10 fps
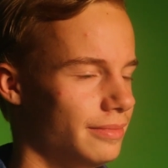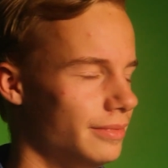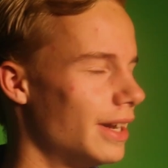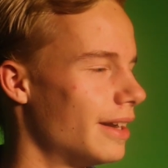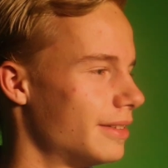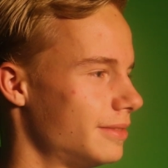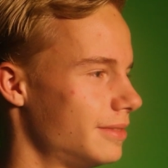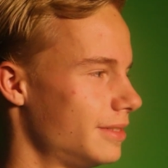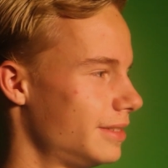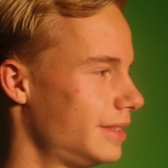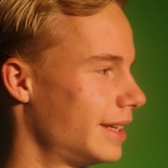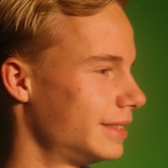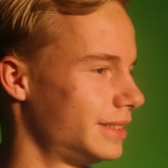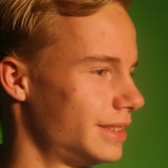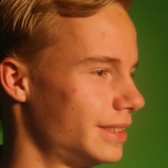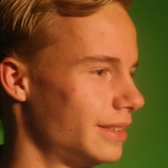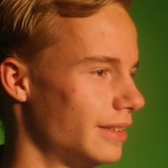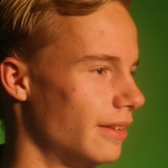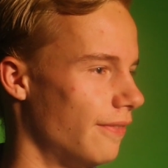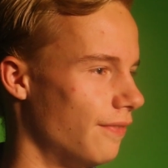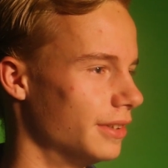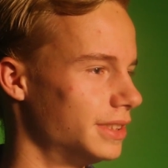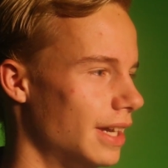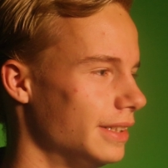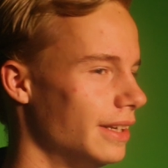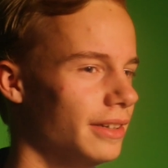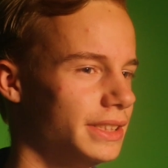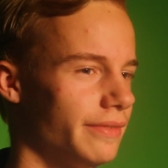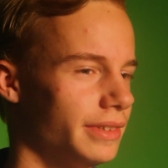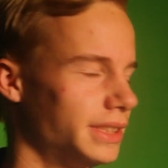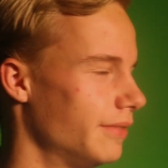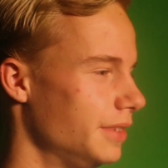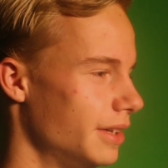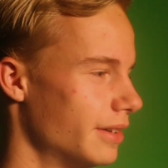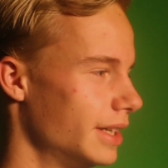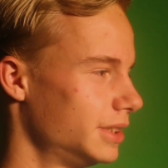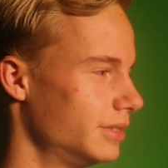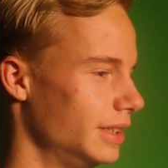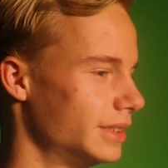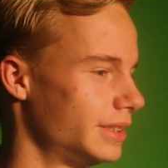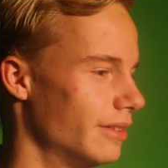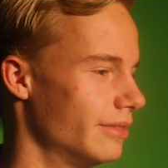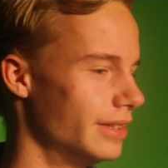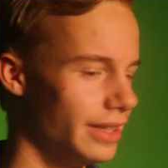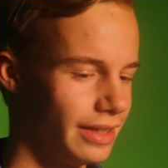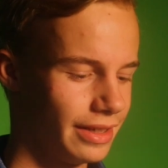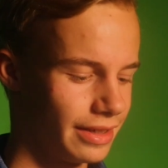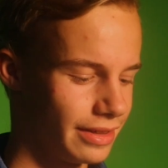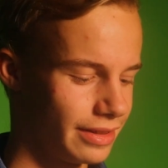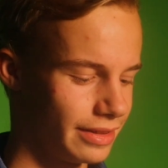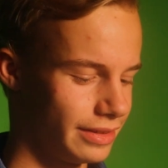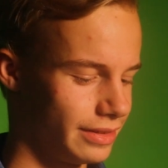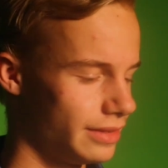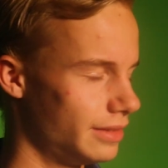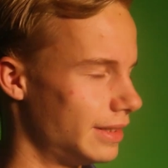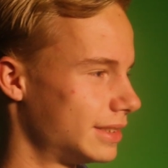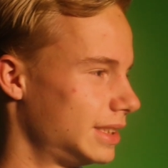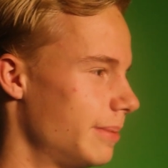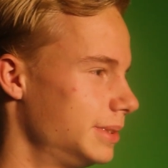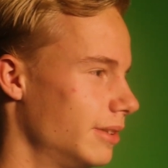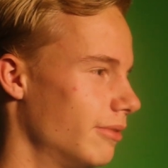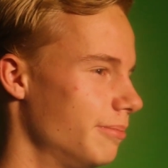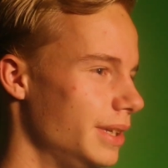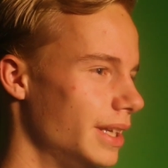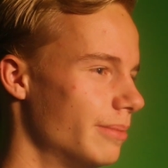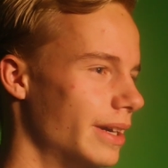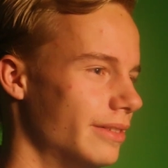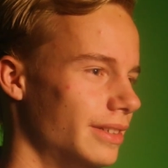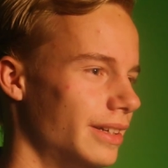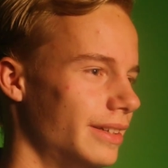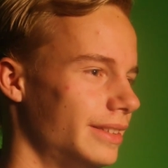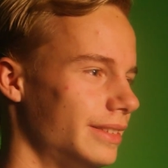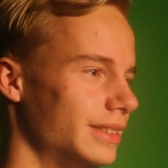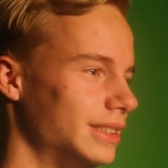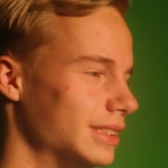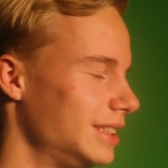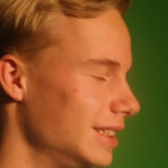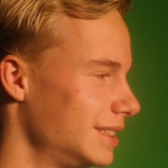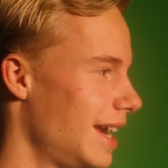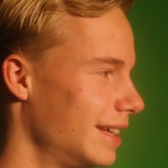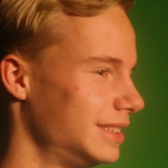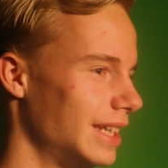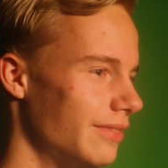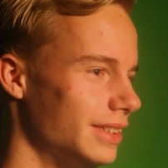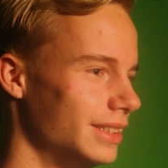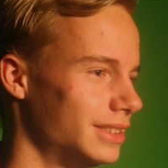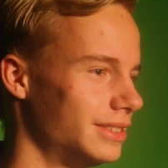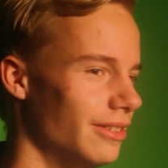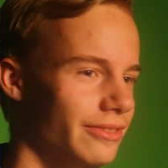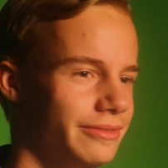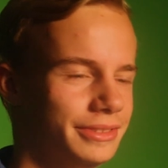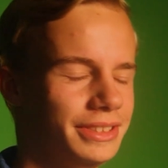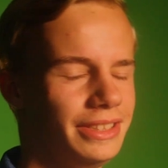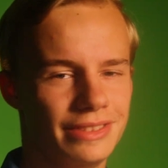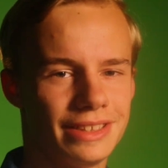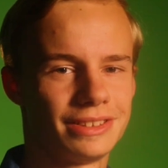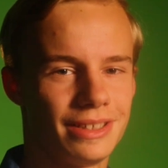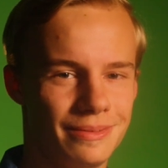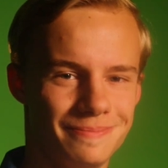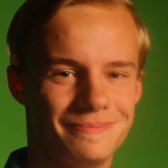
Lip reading: yeah, that's the first 10 years of our 70-year history. So next episode will be about the 60s and 70s, so we'll see you next time.